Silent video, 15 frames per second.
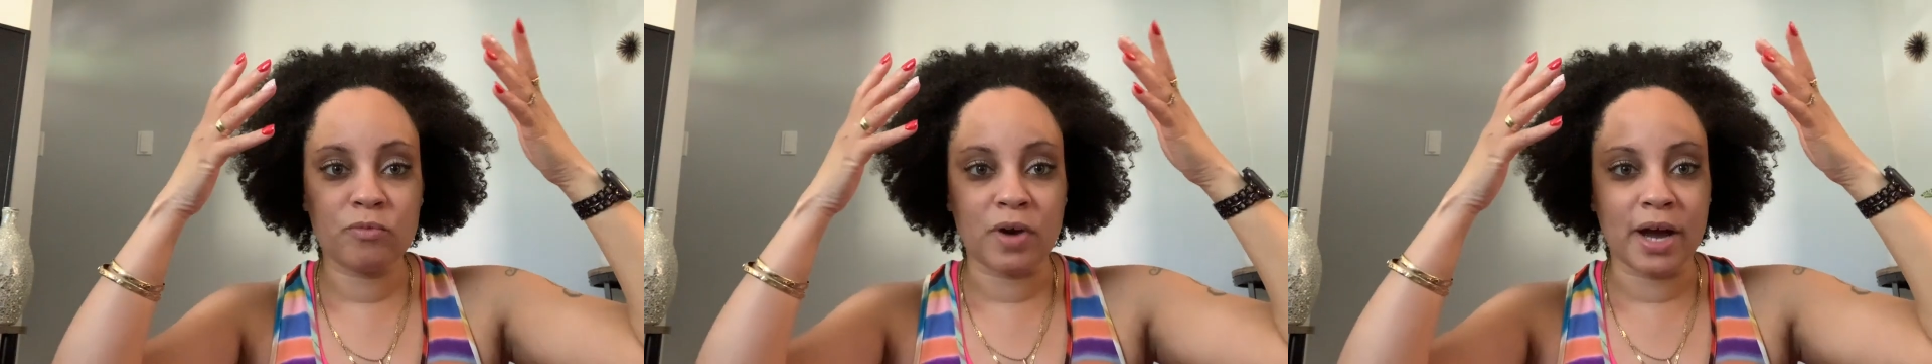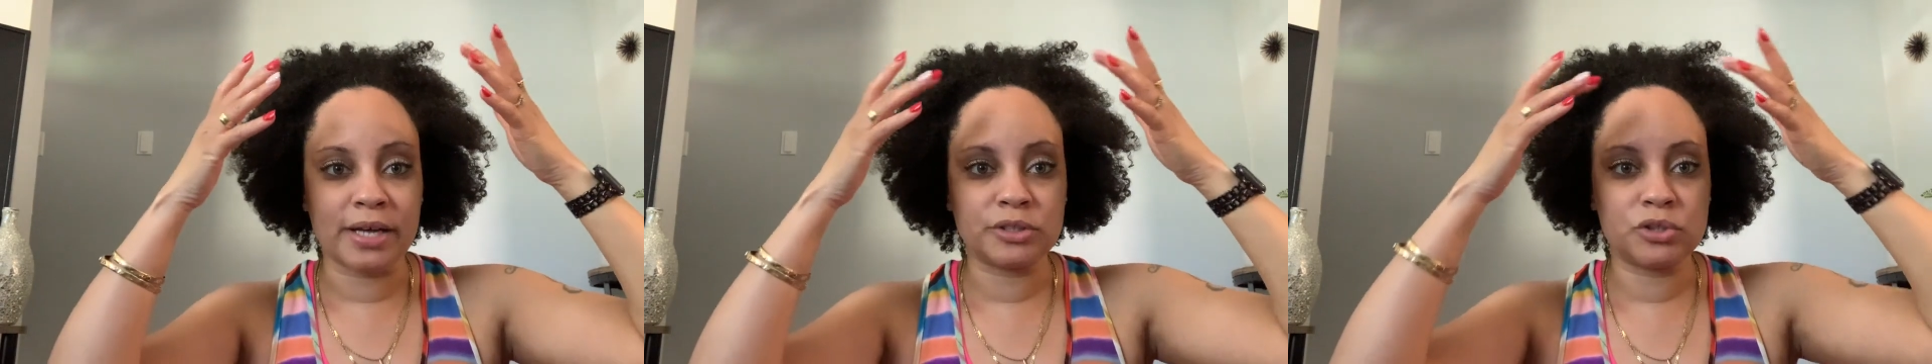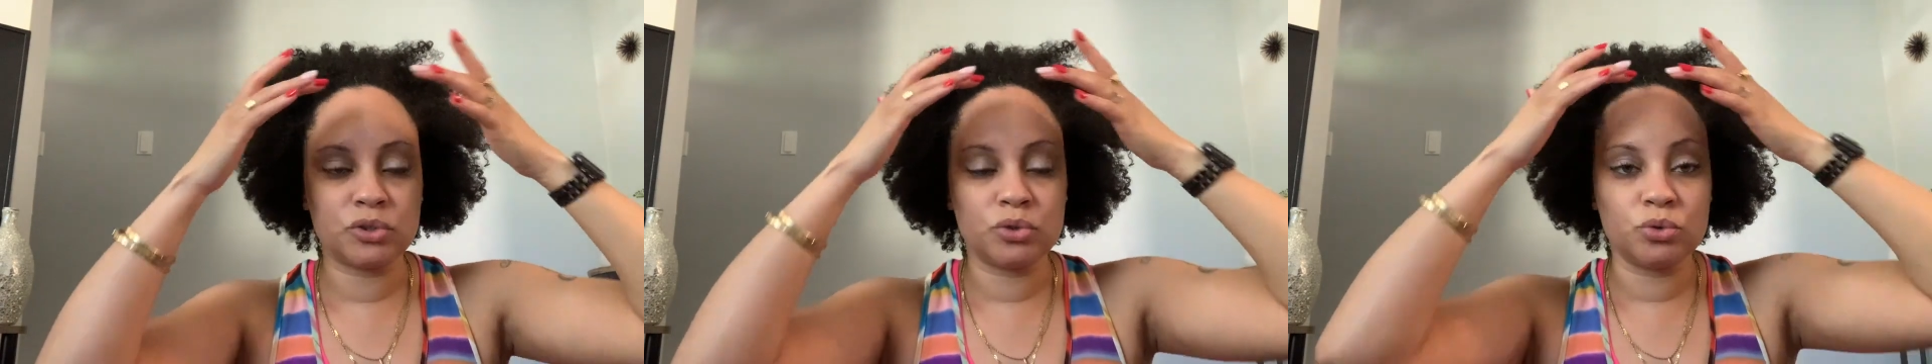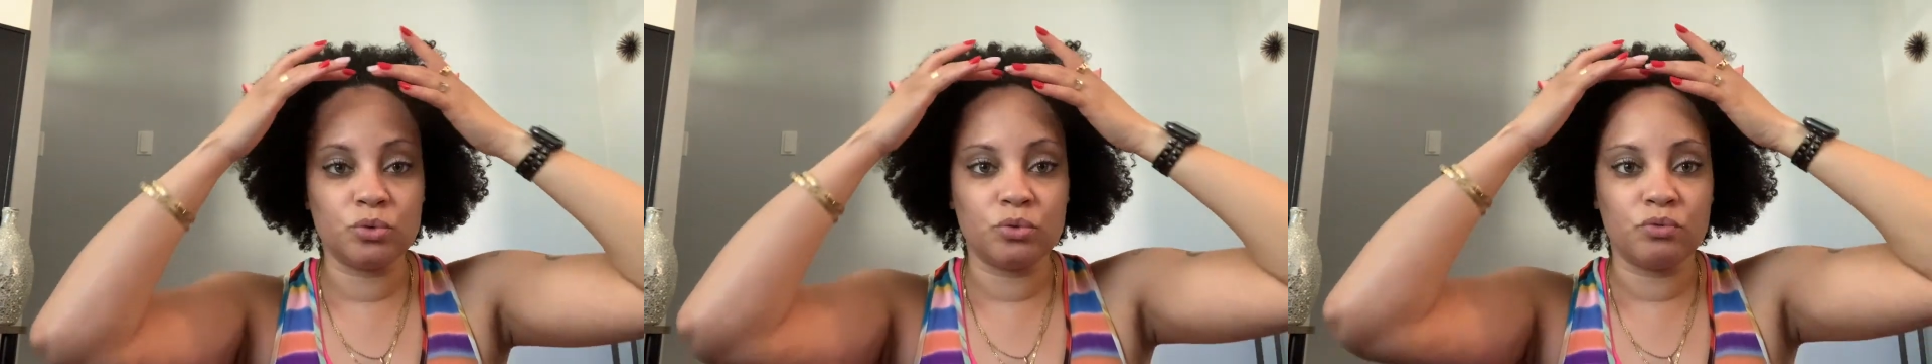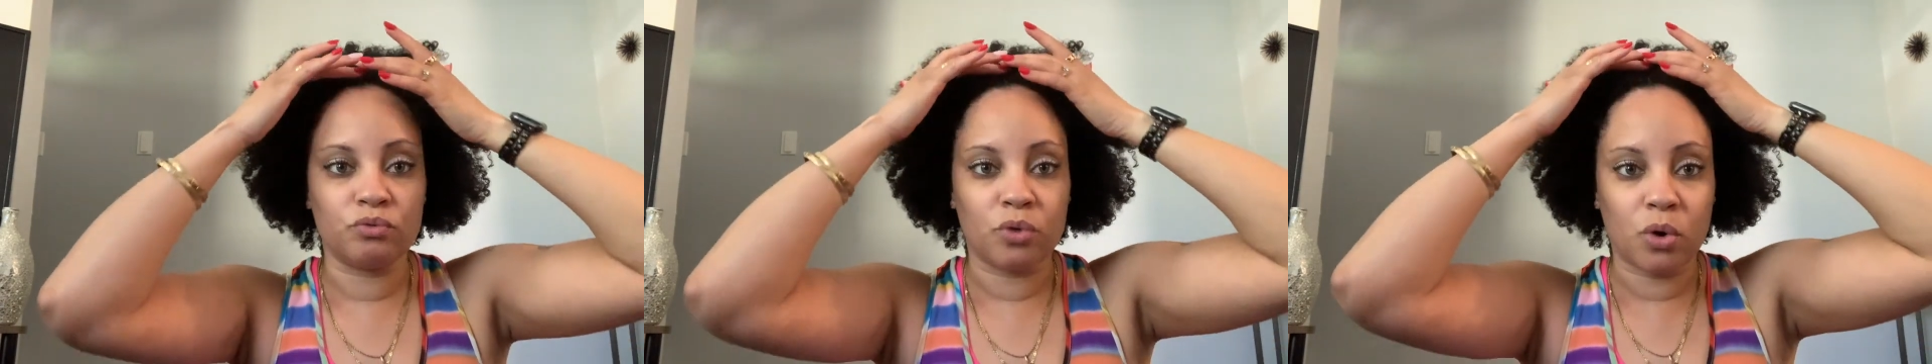rods
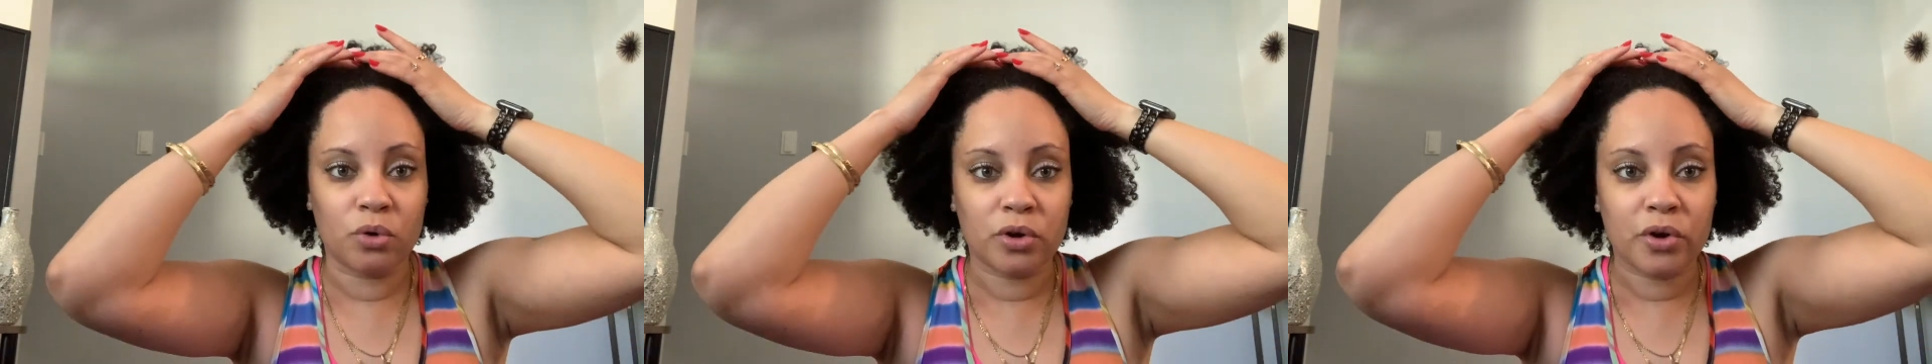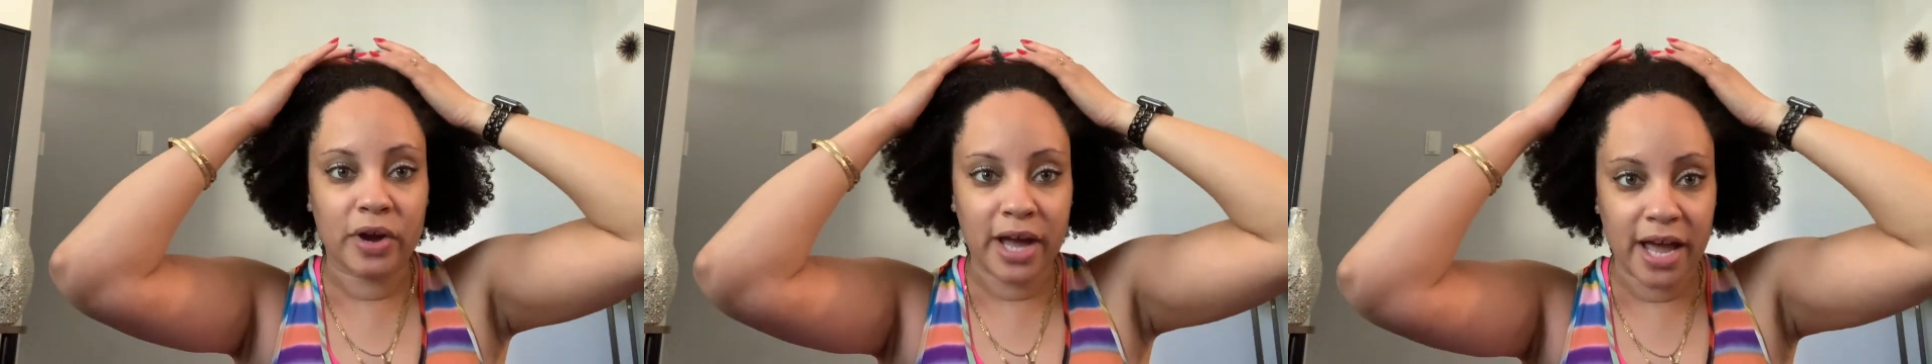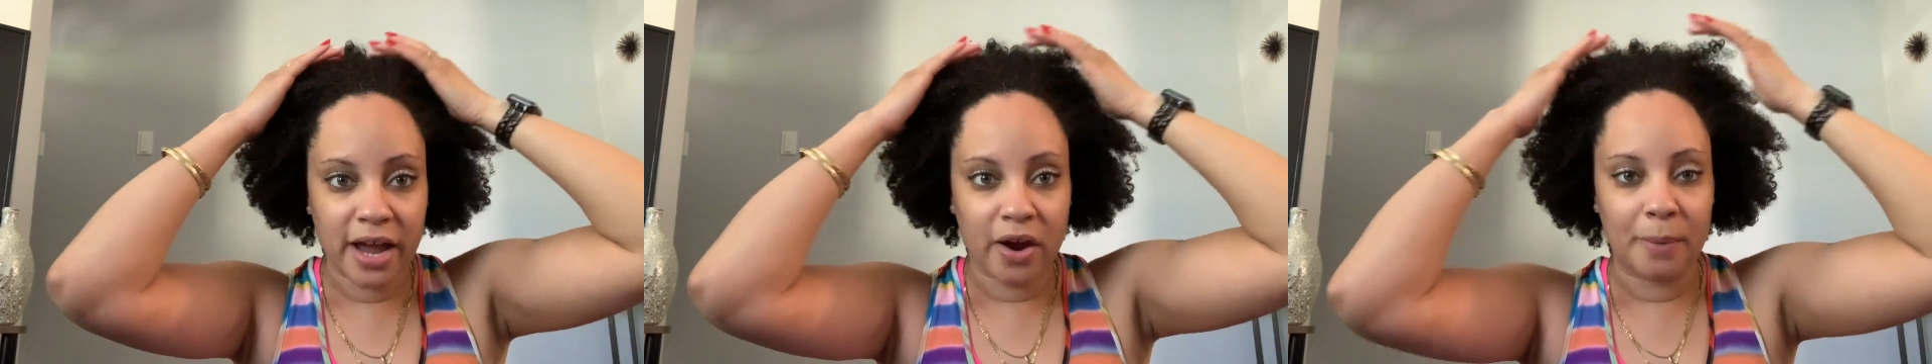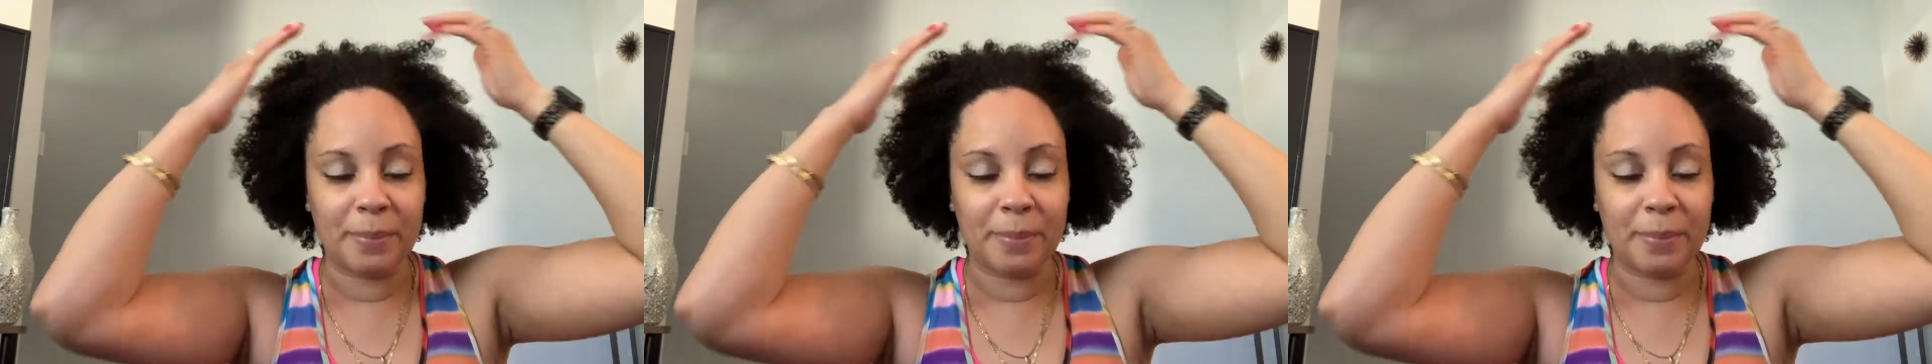to roll her hair,